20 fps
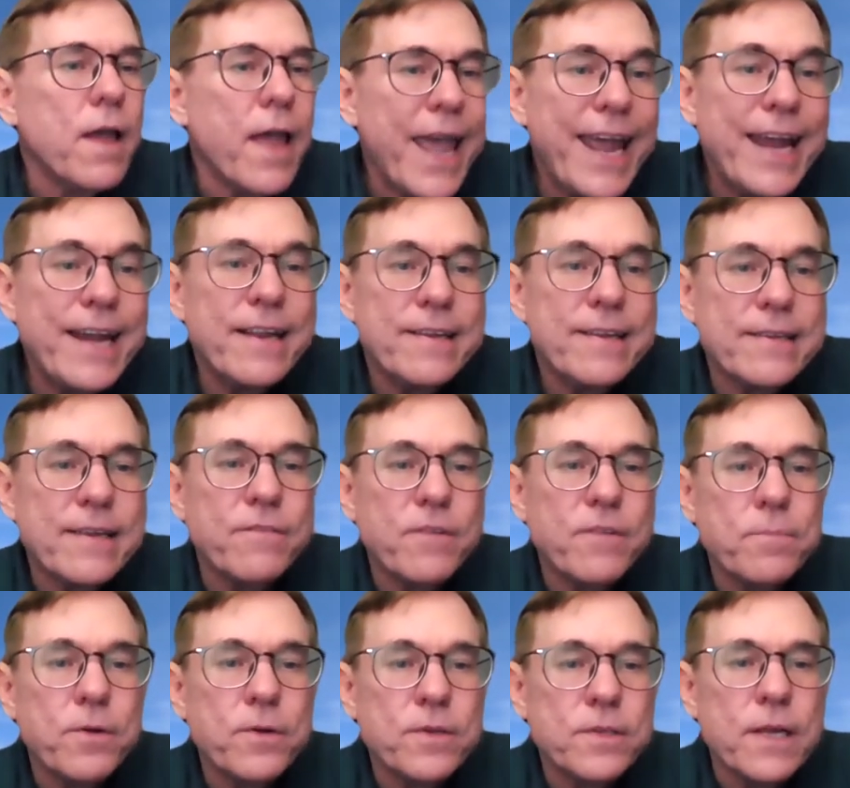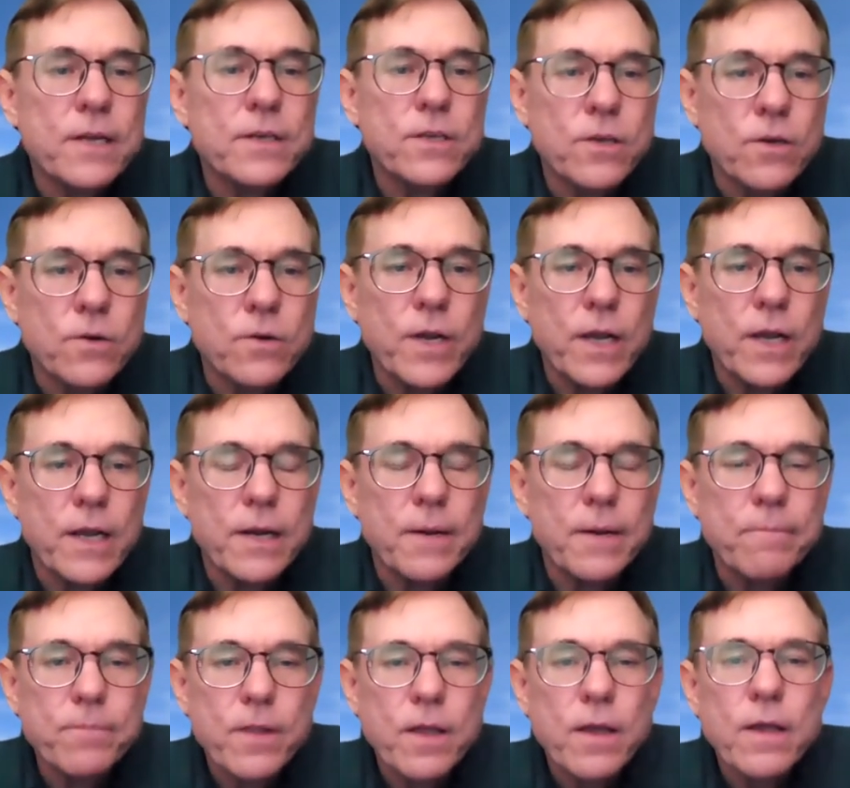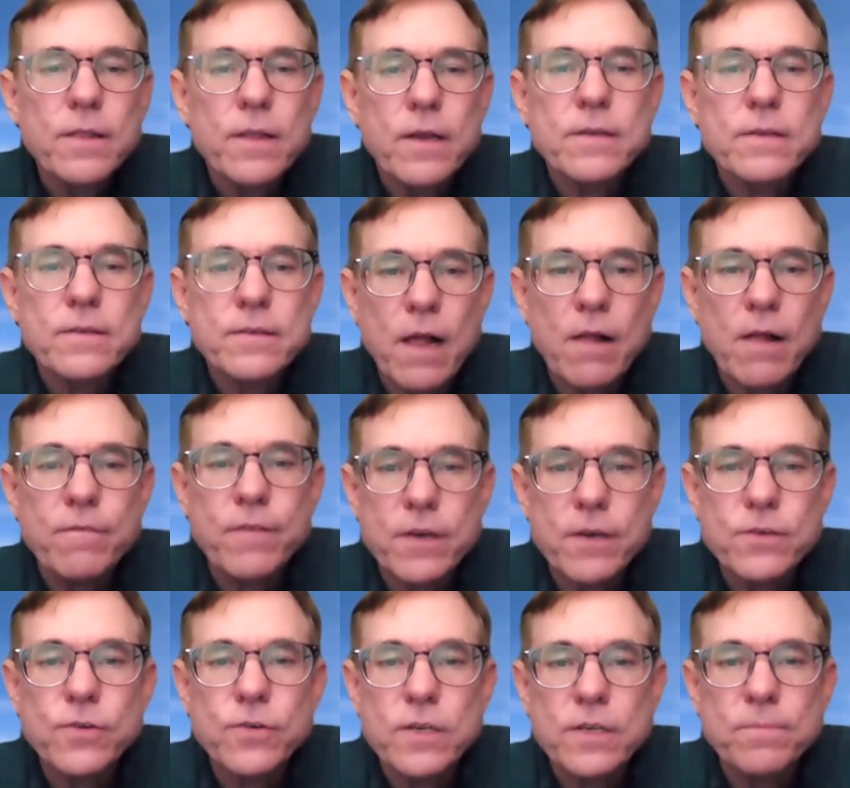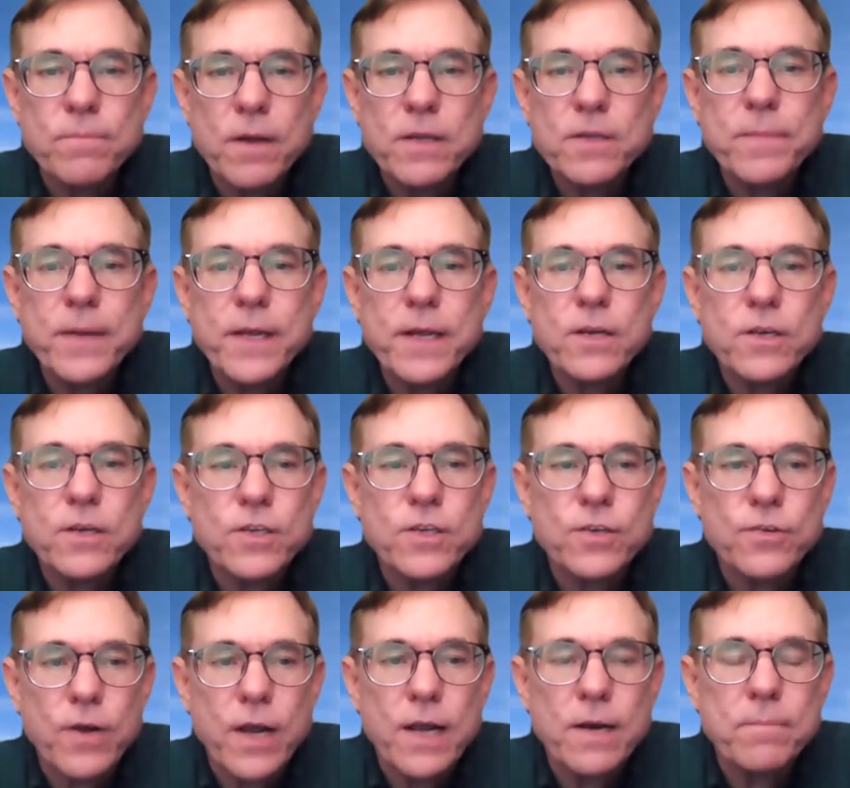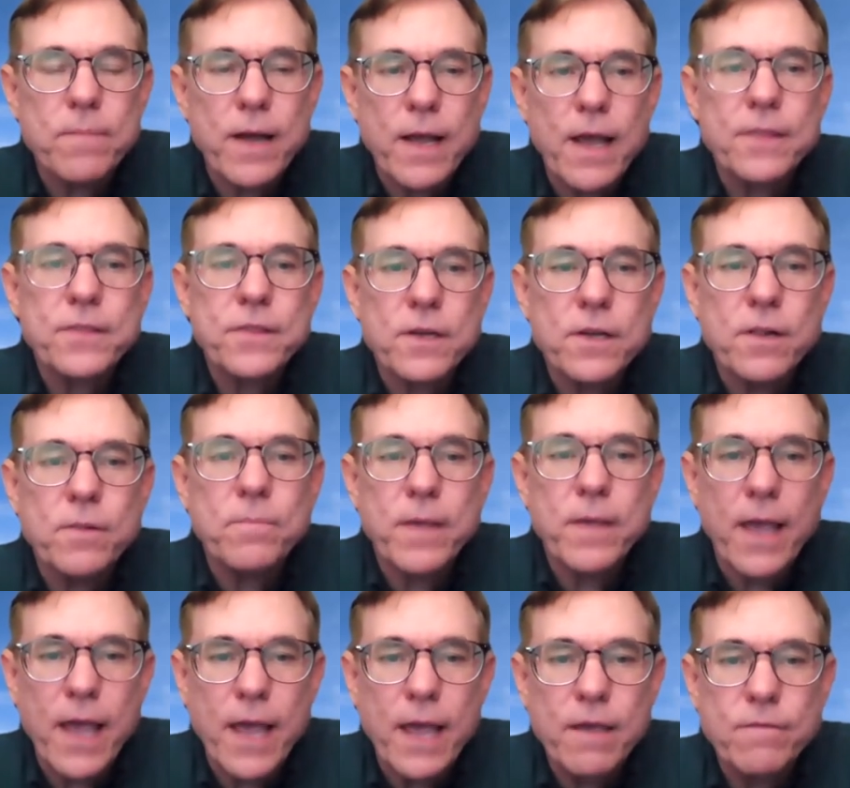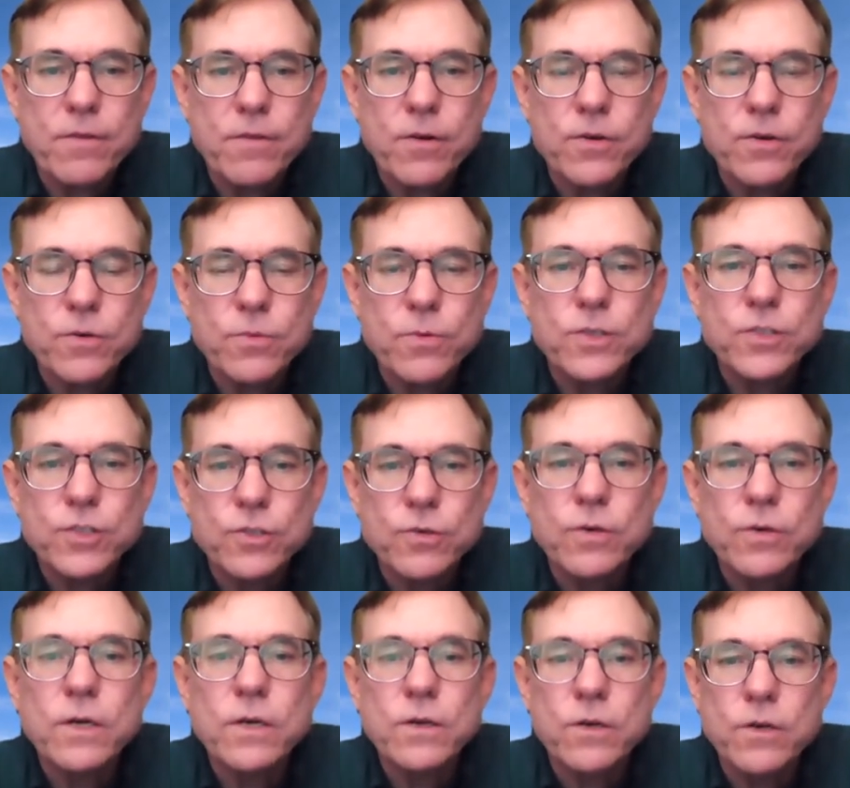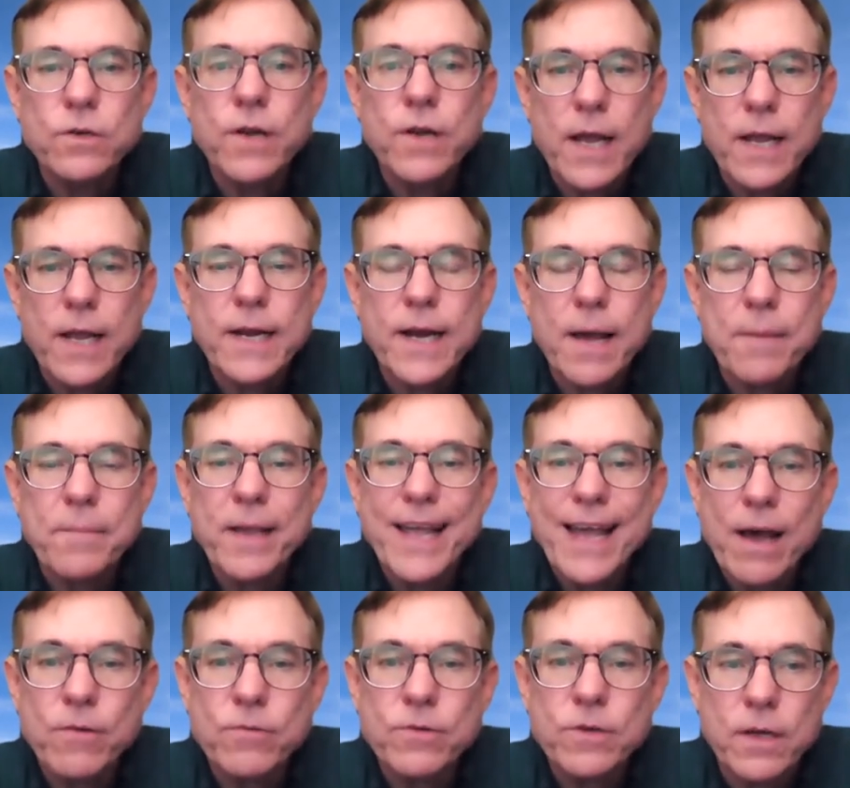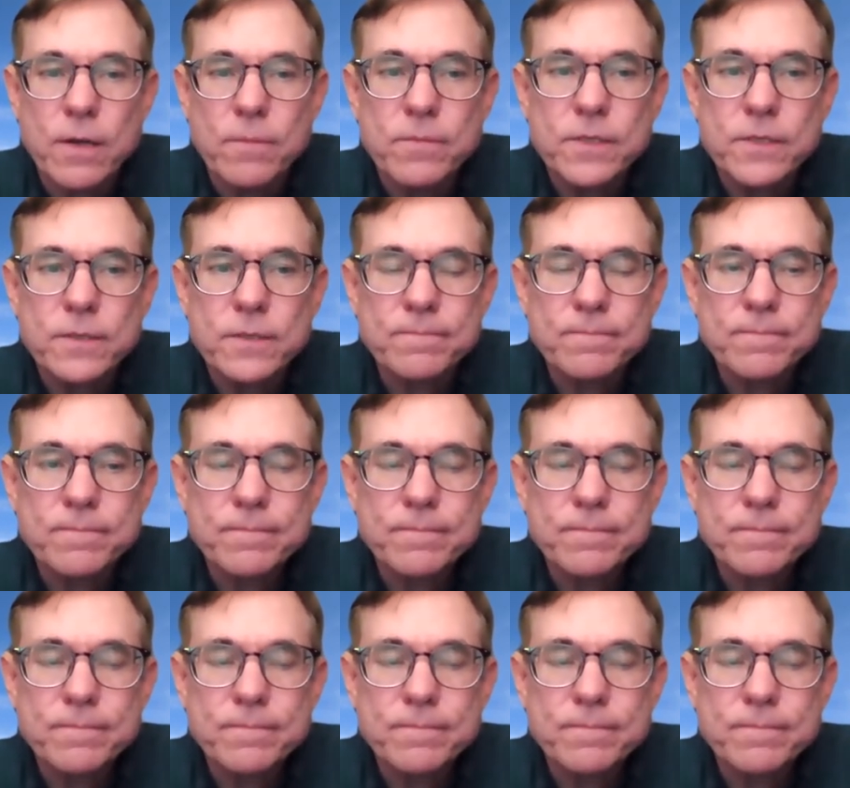87% agreed that self-interest must be constrained by ethical behavior to assure good economic outcomes.